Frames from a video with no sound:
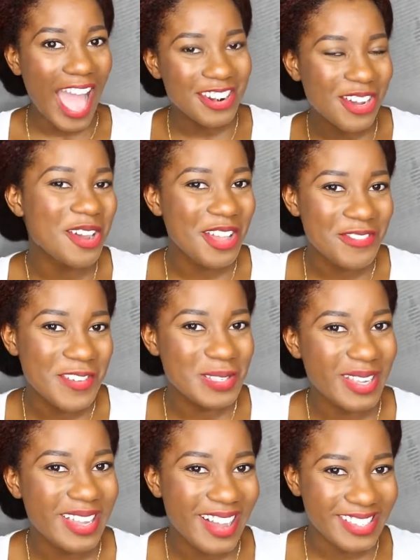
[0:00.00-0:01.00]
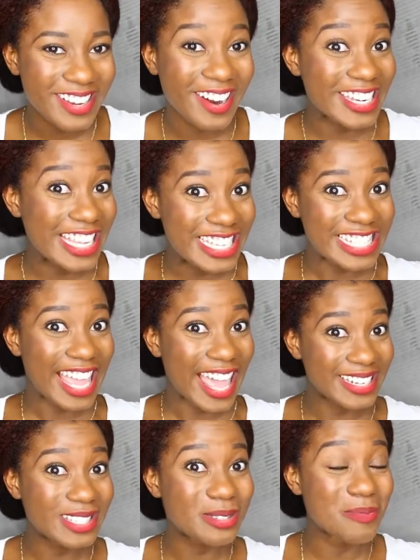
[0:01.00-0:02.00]
I don't know if it's because her niece
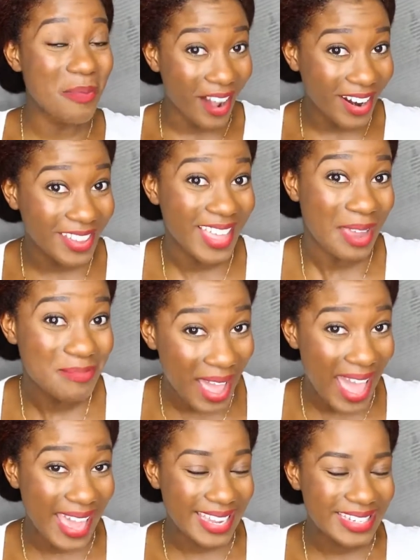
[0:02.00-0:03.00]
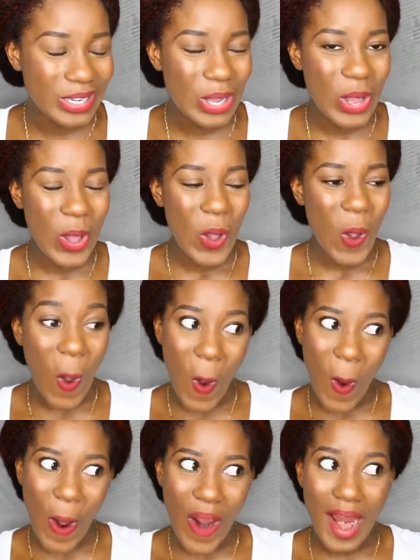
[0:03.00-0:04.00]
head's smaller than mine
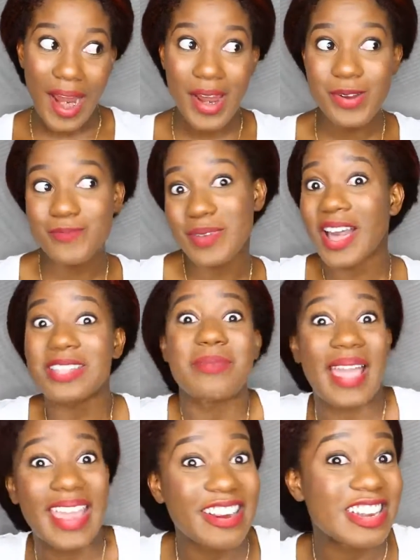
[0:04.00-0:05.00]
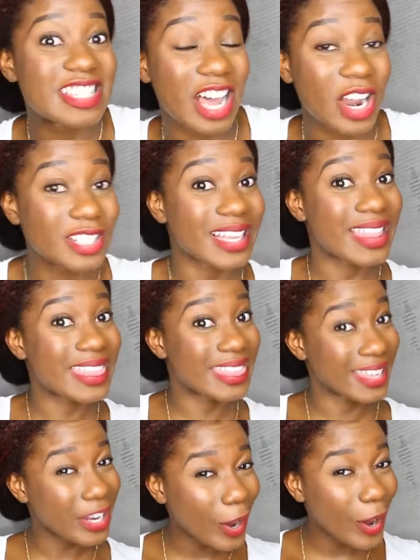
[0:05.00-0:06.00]
or because my hair is a lot
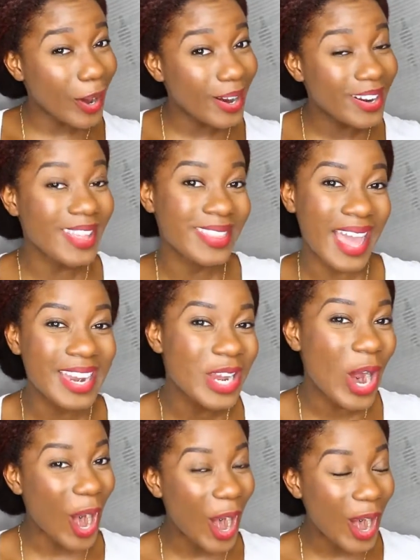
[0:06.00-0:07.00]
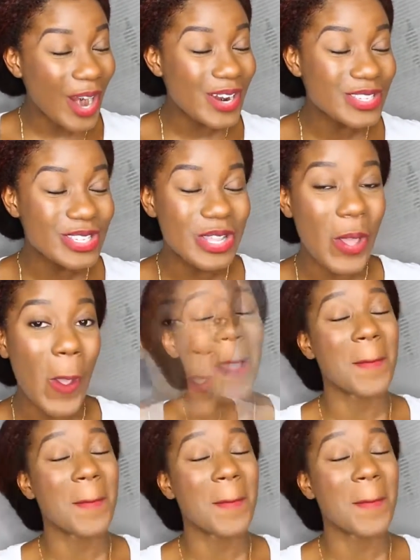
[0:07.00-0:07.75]
thicker than hers,